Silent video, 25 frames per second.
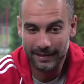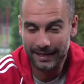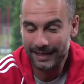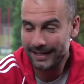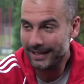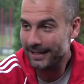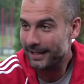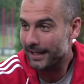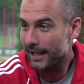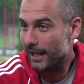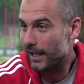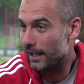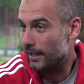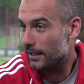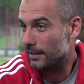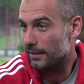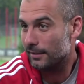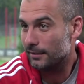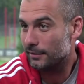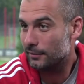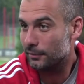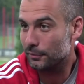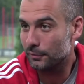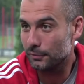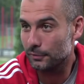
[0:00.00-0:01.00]
a lucky guy
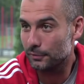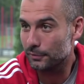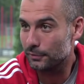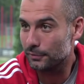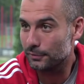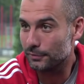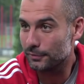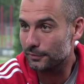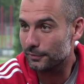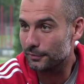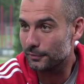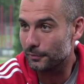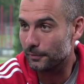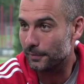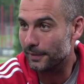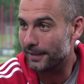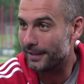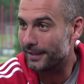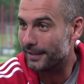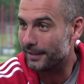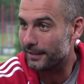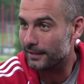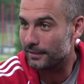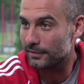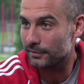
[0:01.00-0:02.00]
to, to be
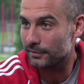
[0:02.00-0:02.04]
here,